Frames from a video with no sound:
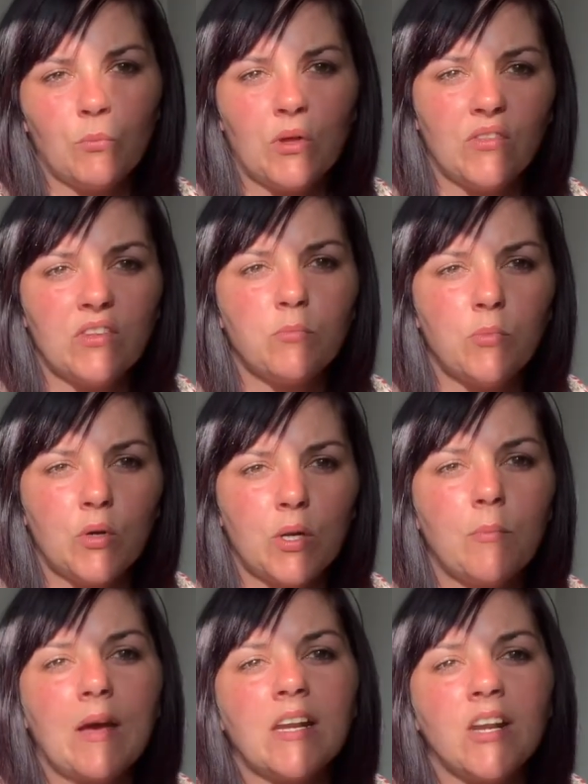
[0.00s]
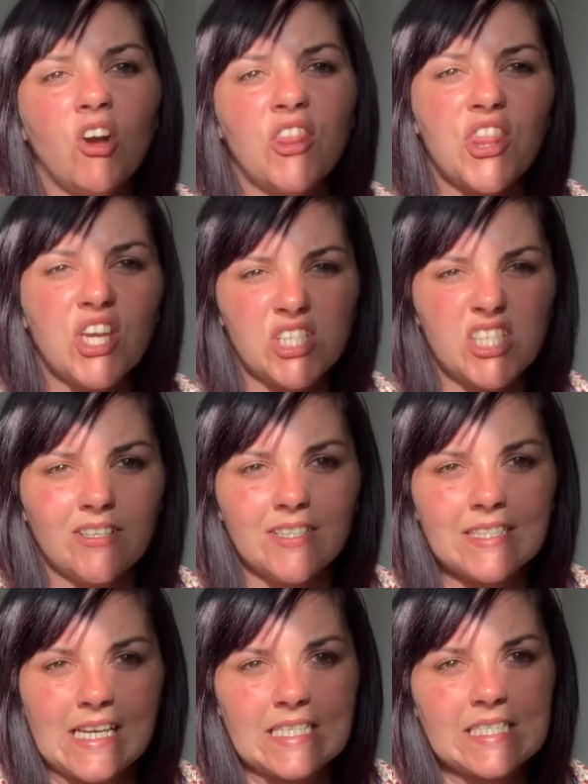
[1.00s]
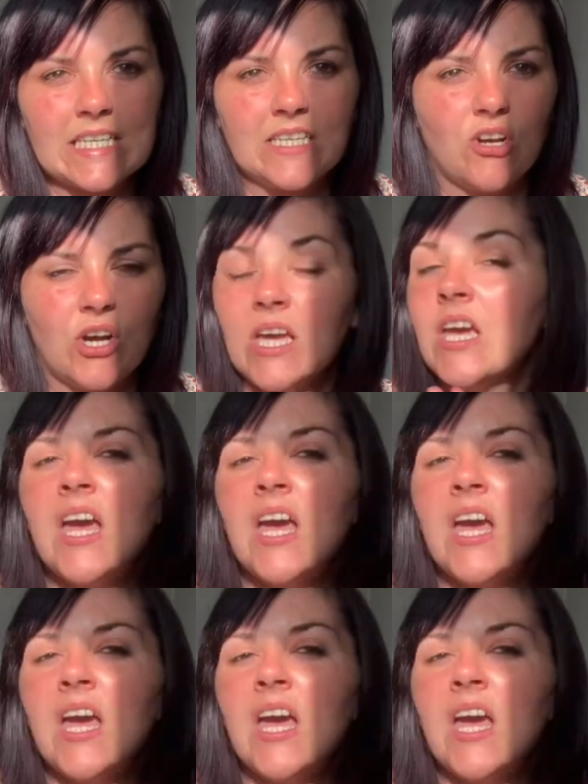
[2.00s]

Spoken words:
by this point about 9:30 on a Saturday night,